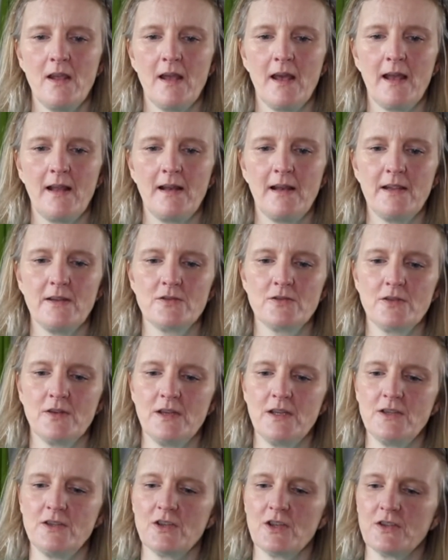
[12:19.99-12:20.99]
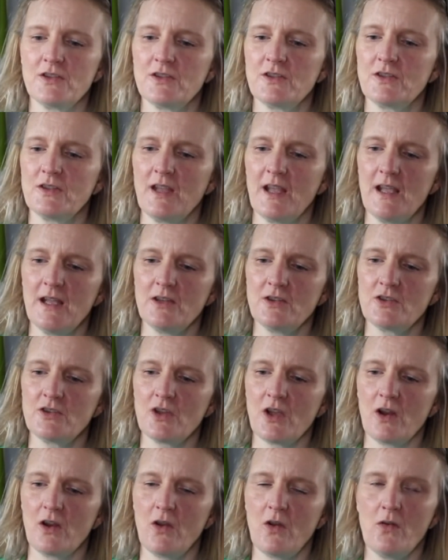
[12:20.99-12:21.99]
and literally just stitch
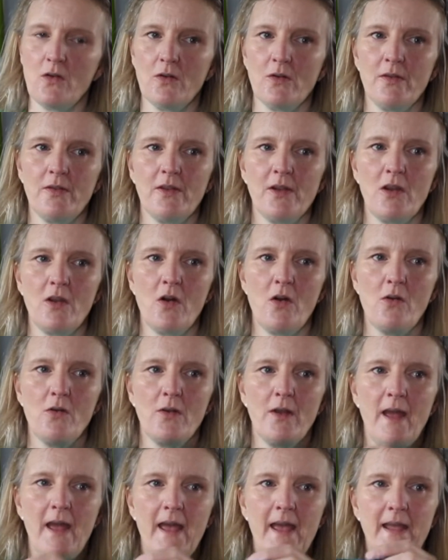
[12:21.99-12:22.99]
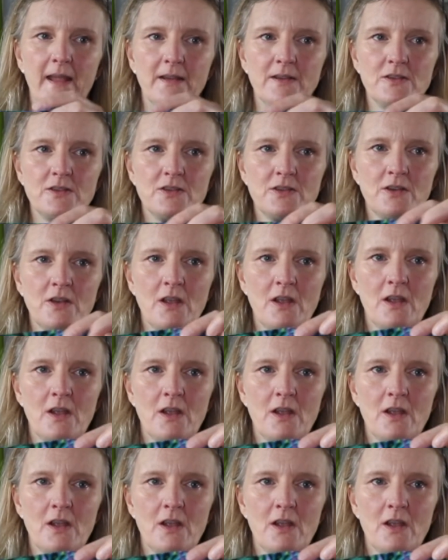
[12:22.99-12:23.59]
along the long edge,